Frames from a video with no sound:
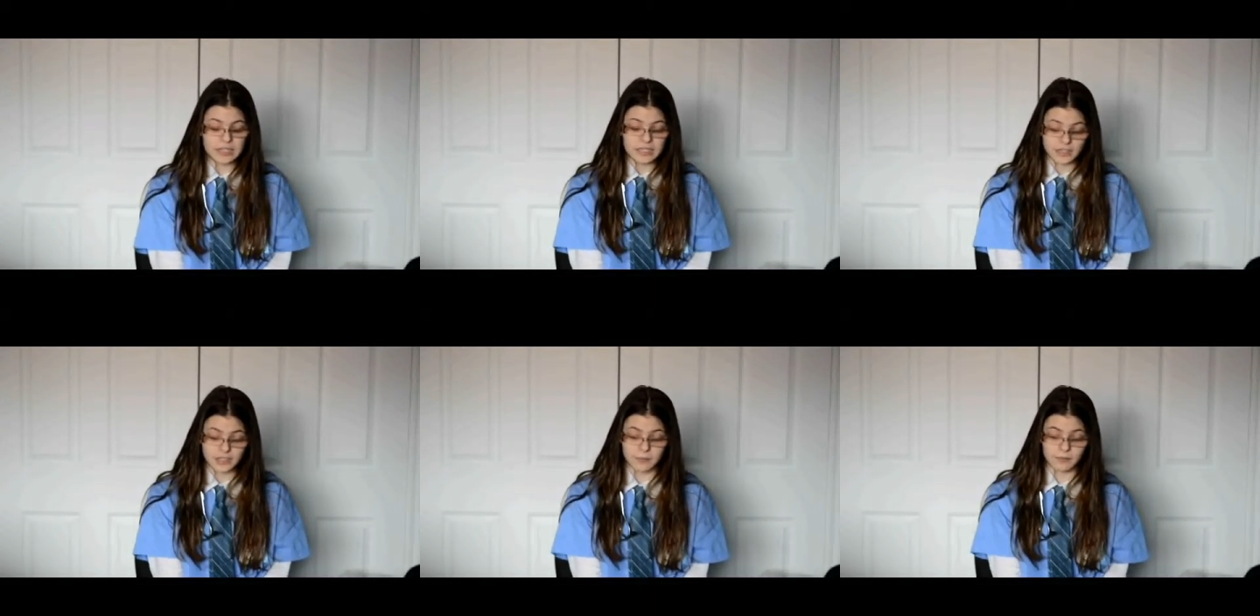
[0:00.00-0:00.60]

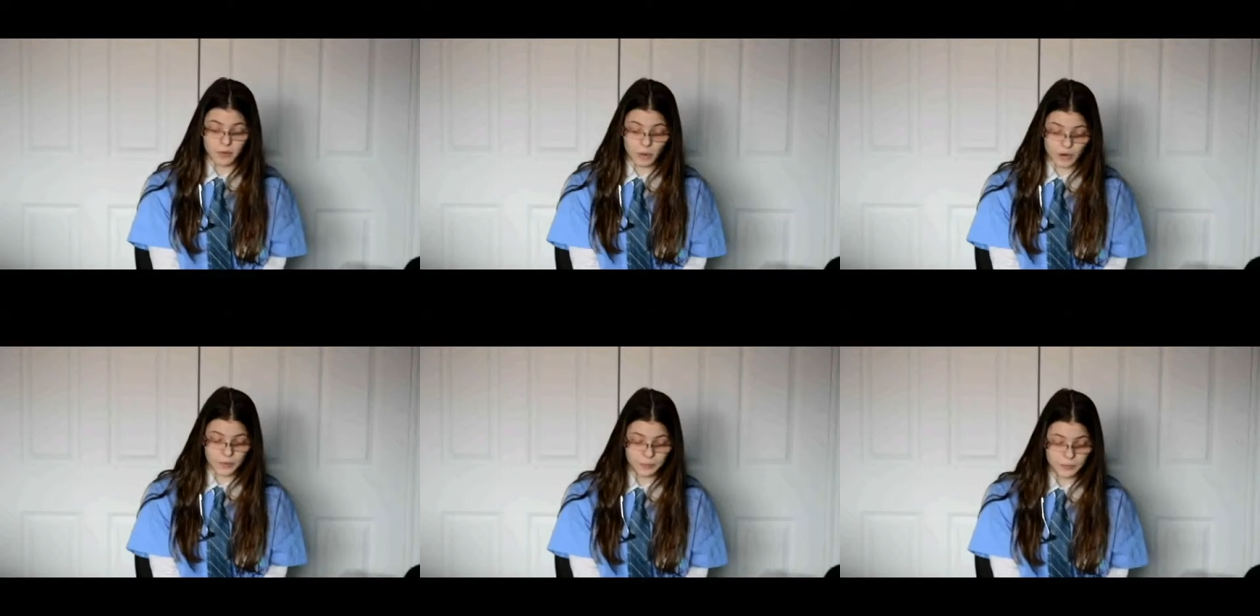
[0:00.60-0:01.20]
Step
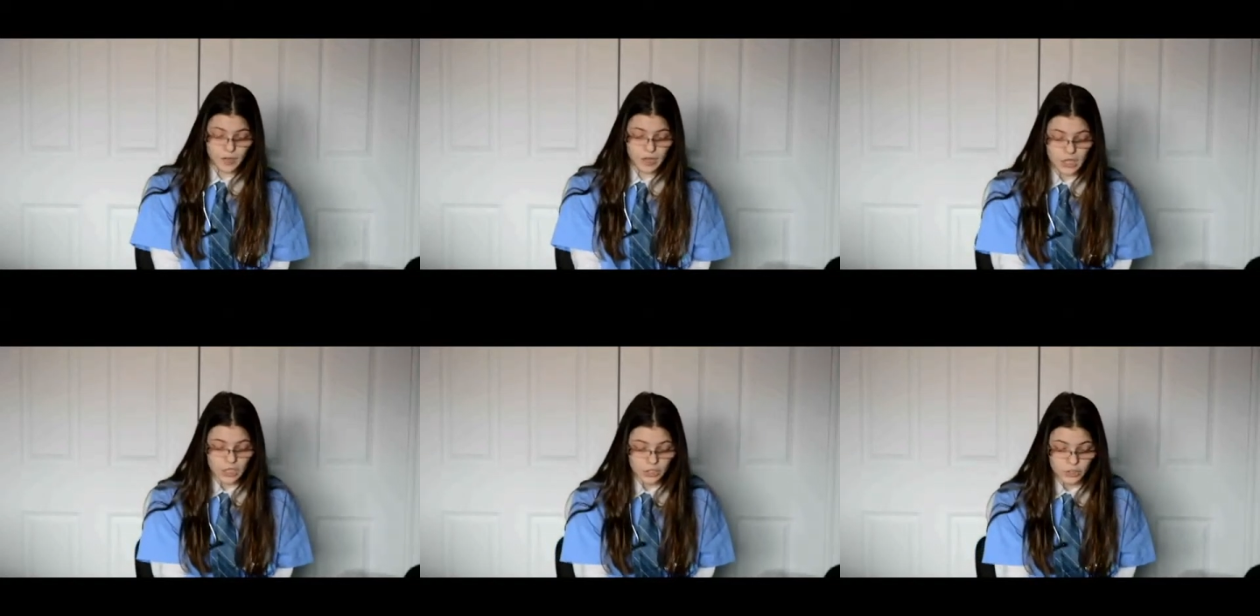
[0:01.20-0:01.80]
4.
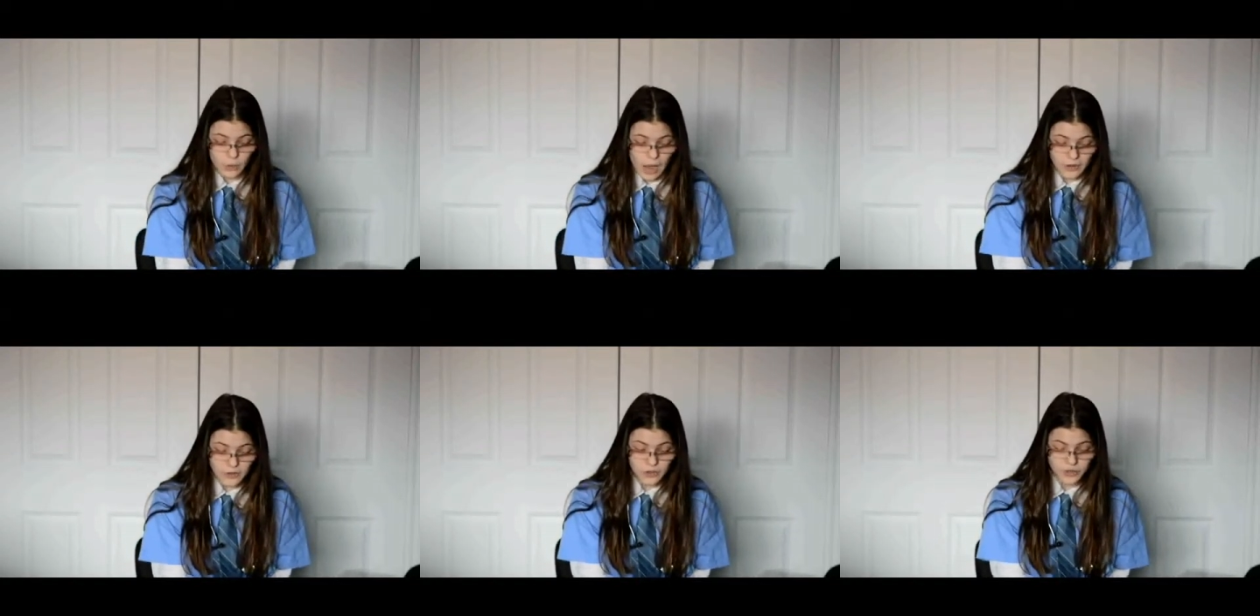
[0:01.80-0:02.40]
You
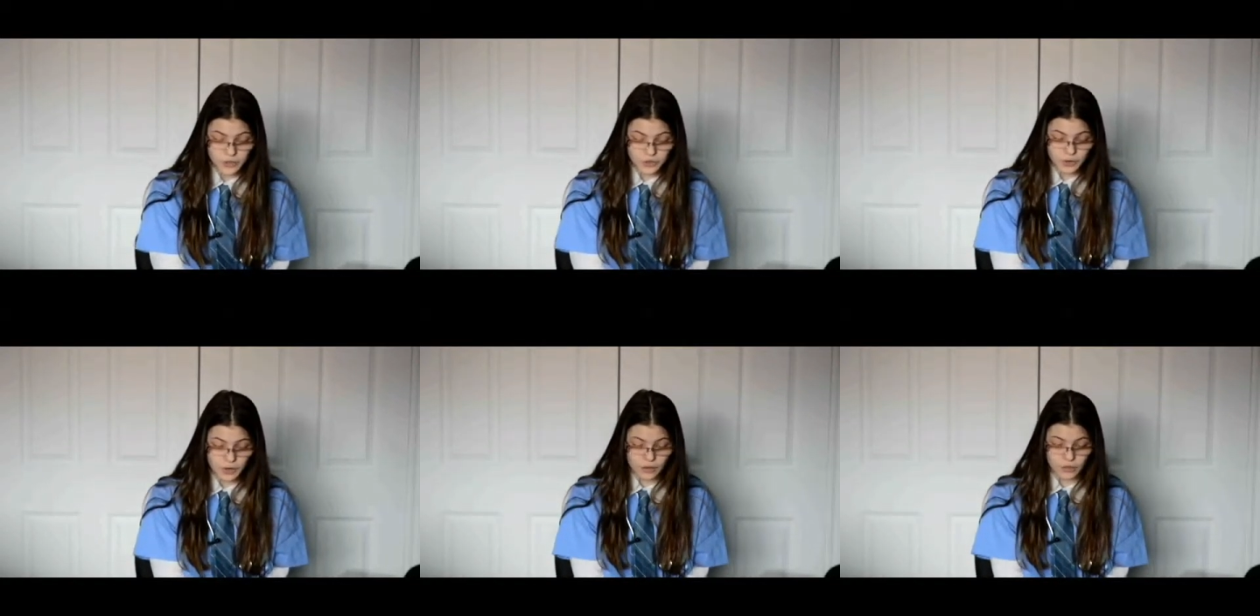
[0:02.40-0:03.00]

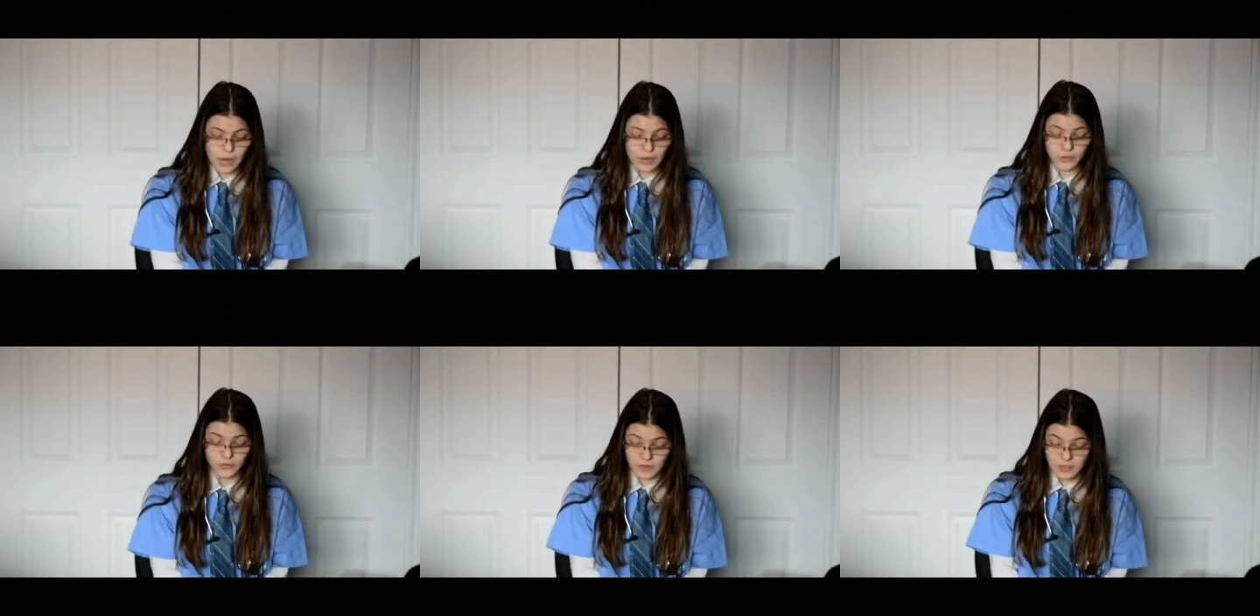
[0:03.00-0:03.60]

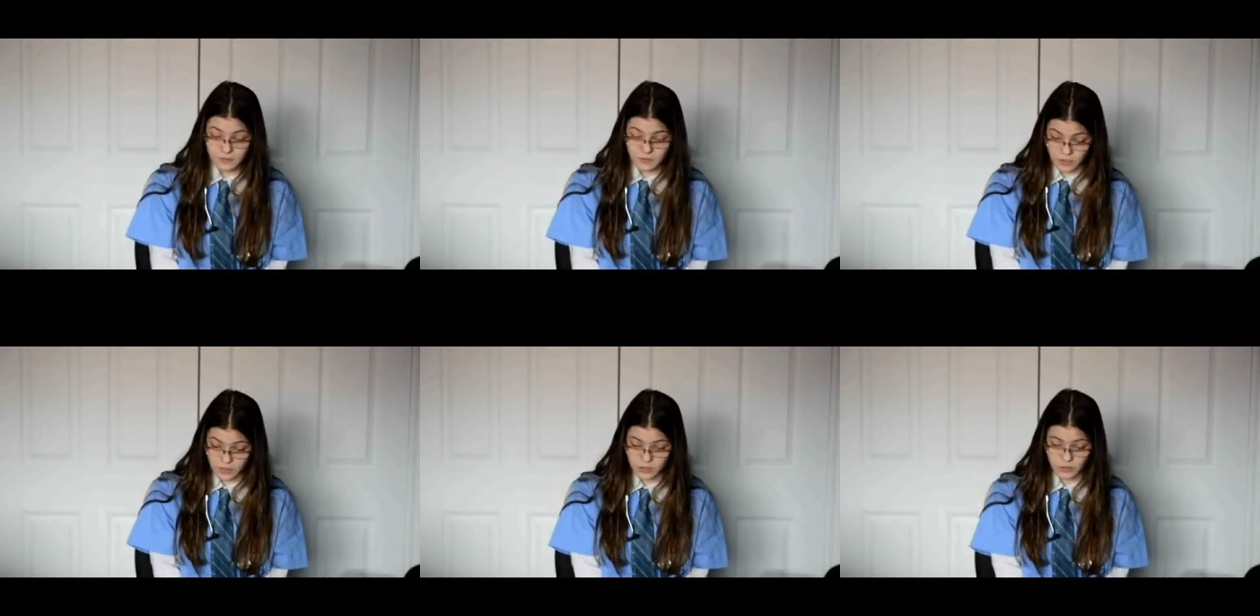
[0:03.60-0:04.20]
enter feet
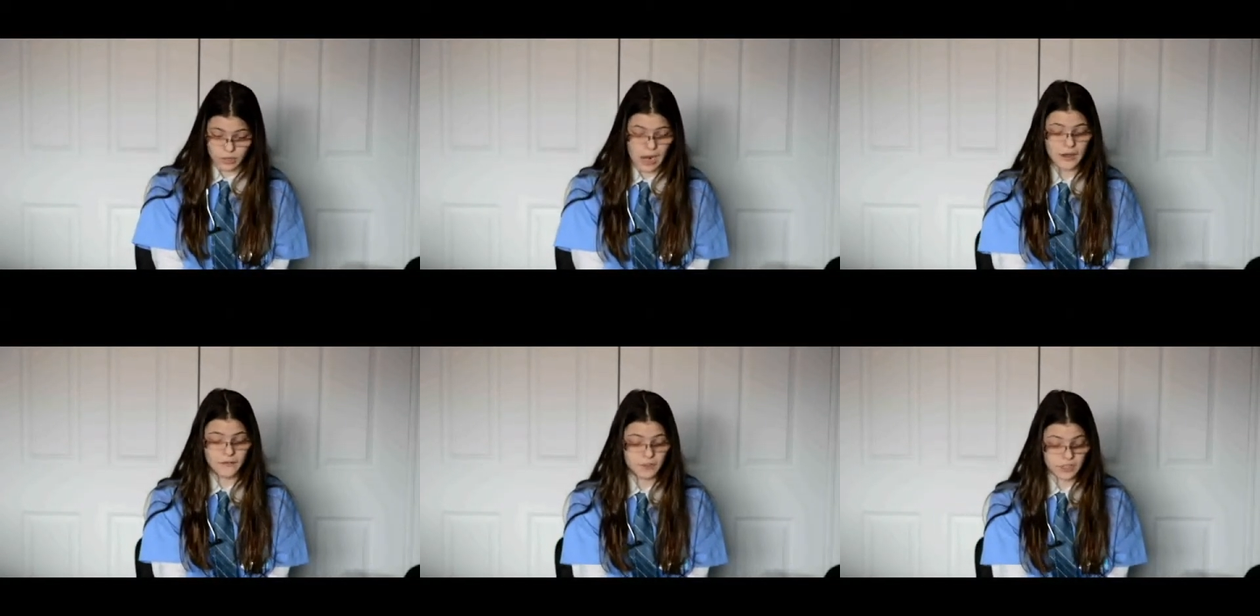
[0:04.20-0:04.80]
first or
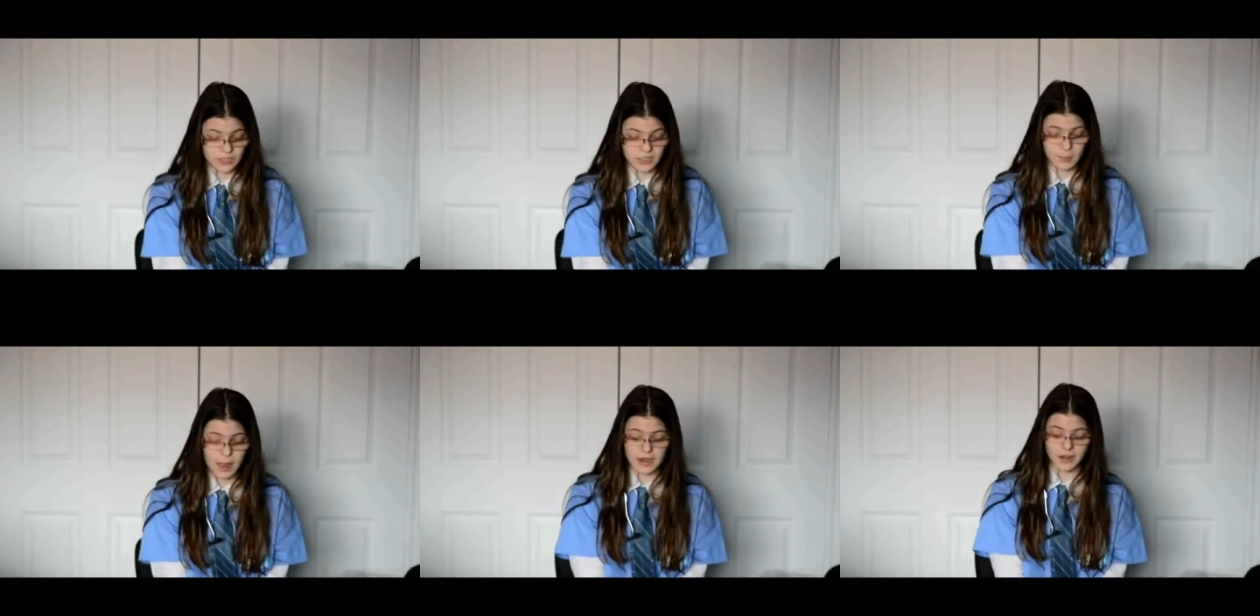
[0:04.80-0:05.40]
head first,
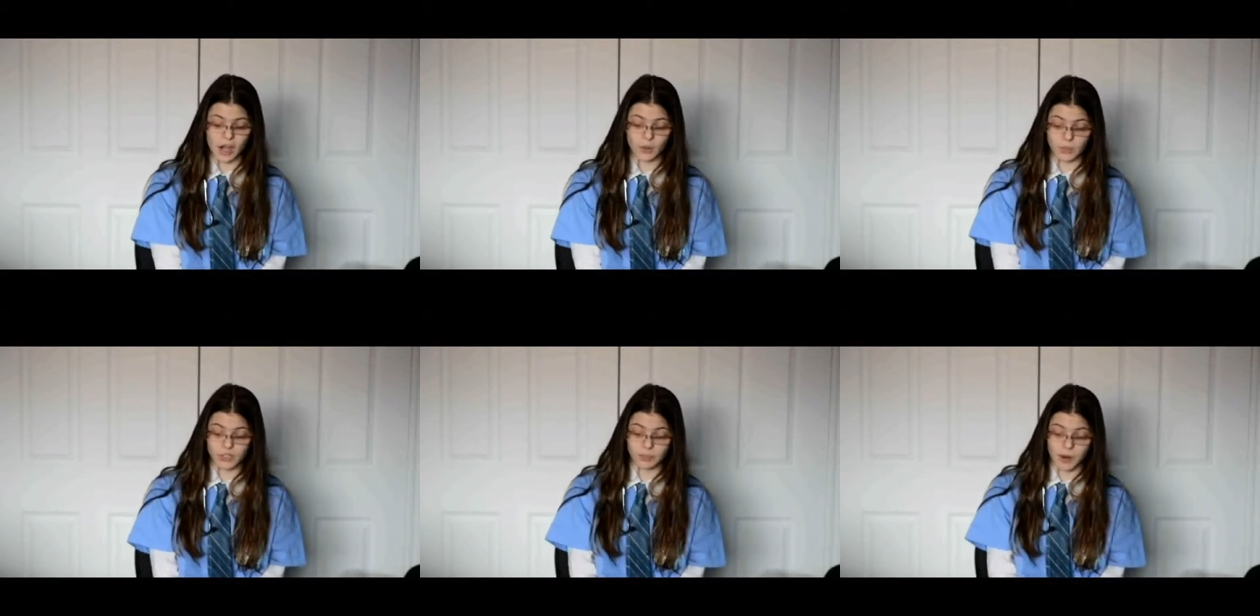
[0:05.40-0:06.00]
depending on
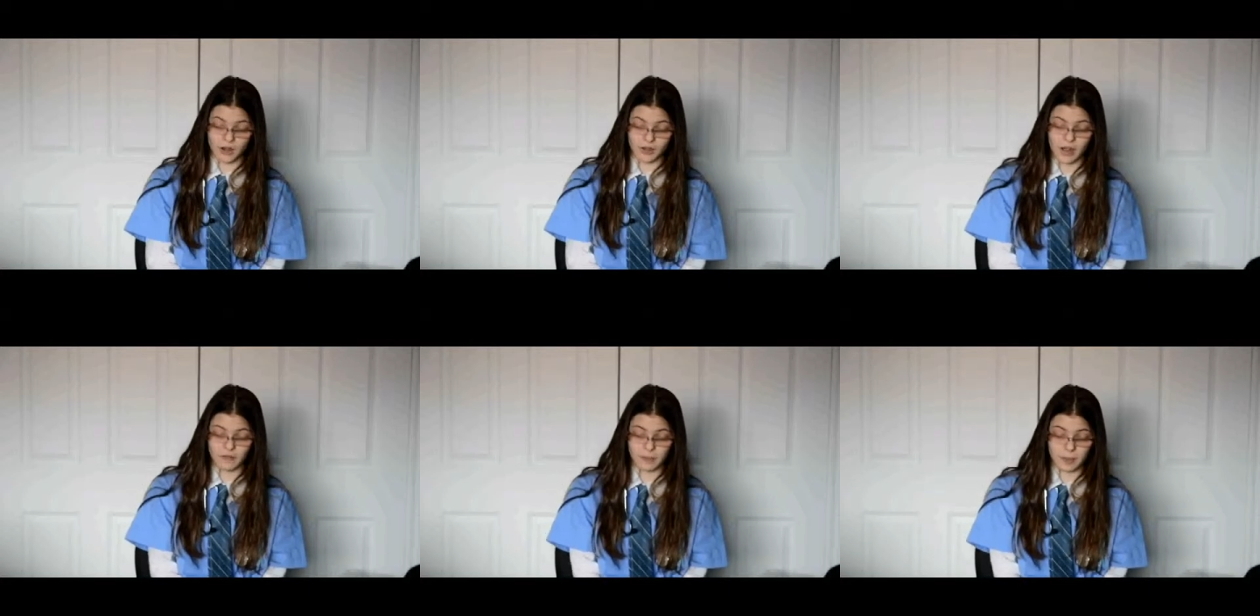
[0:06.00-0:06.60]
which part
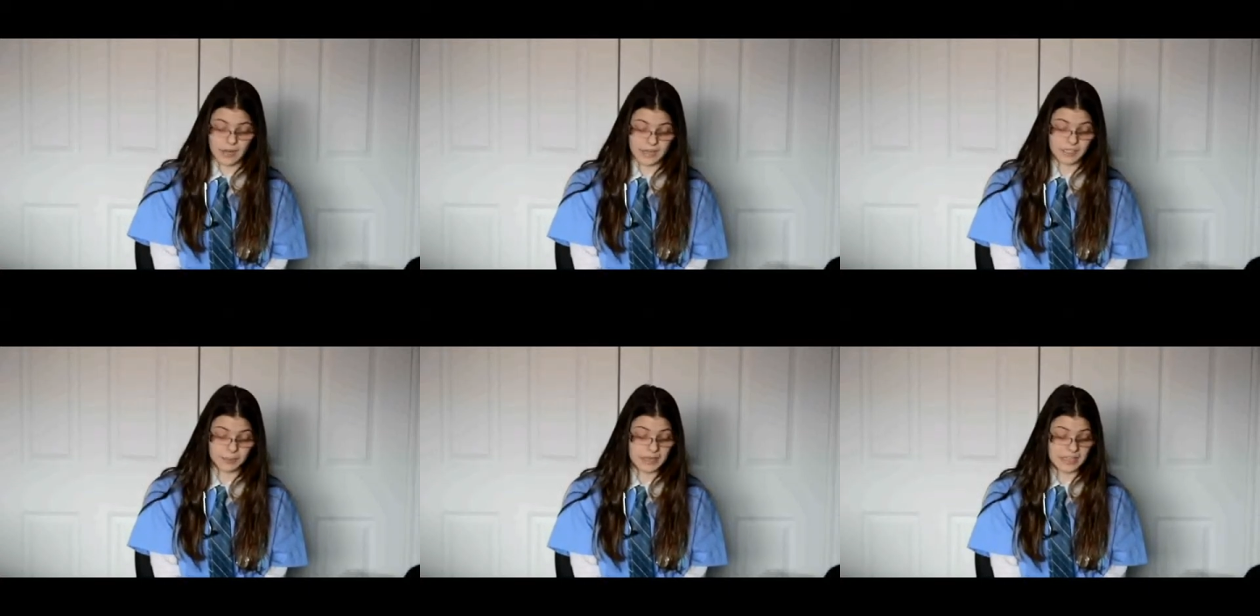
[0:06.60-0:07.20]
of your body
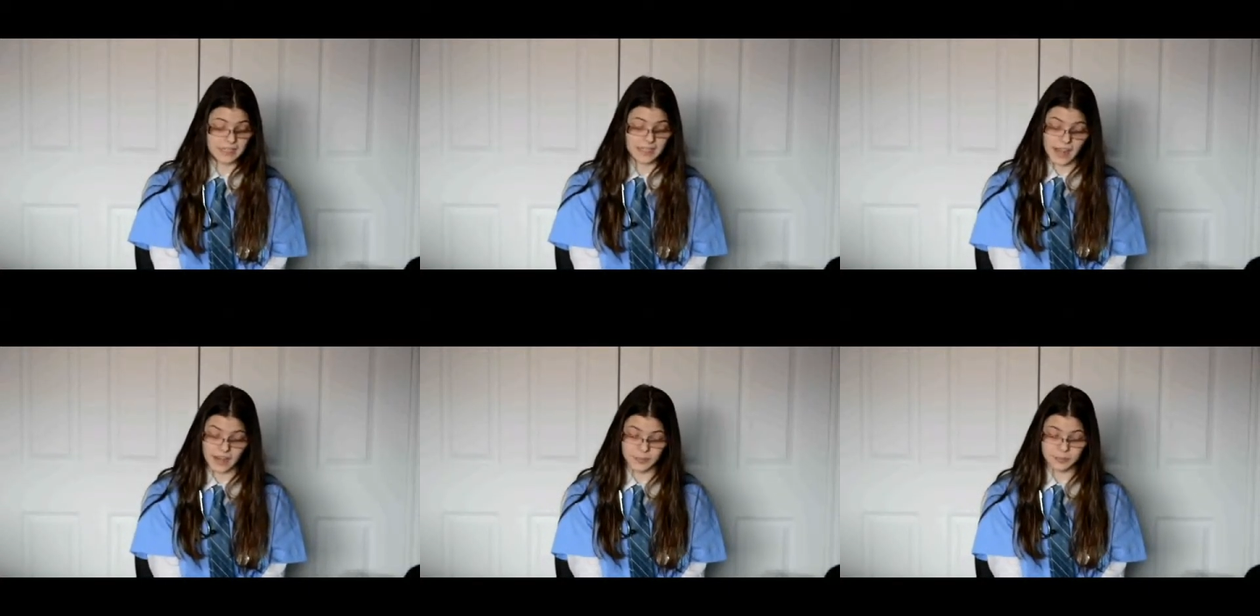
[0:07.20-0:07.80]
is being scanned.